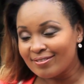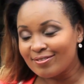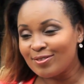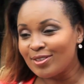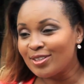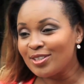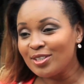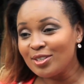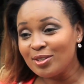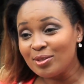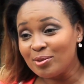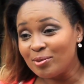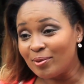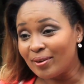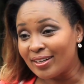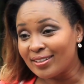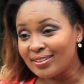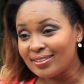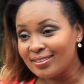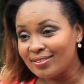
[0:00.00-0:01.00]
What do you
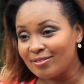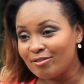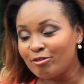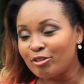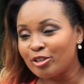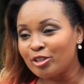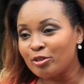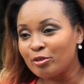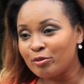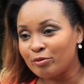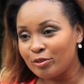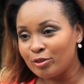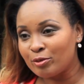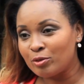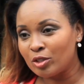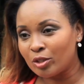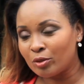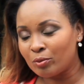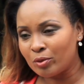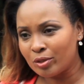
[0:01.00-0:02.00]
want for your
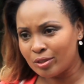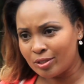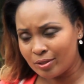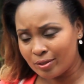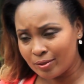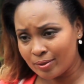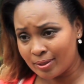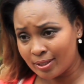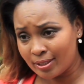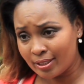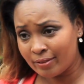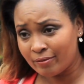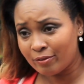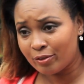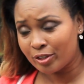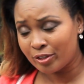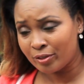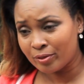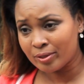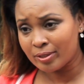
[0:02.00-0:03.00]
future? What do you see
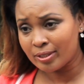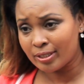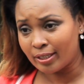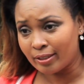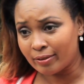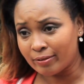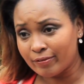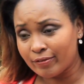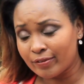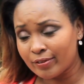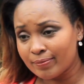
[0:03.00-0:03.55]
for yourself?